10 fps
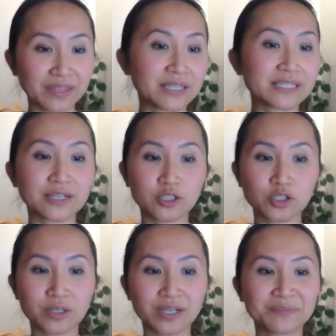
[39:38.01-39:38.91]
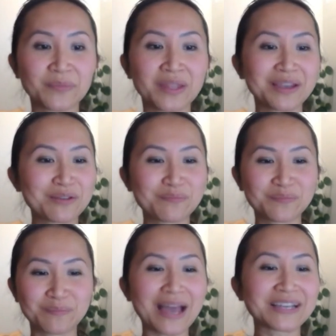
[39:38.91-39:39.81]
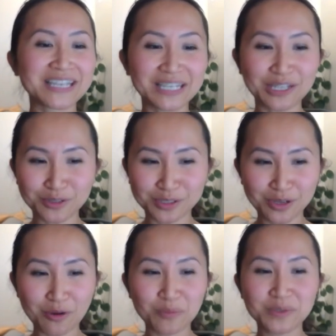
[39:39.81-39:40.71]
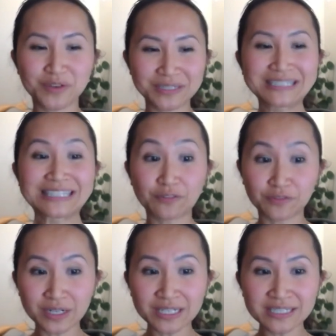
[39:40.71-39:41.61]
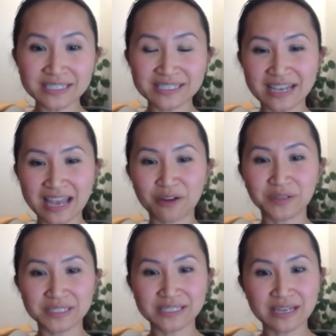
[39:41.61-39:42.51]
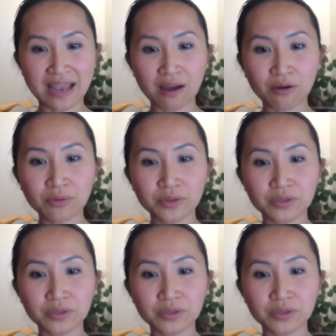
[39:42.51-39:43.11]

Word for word: I think dentistry back 10 years ago was very different to how it is now.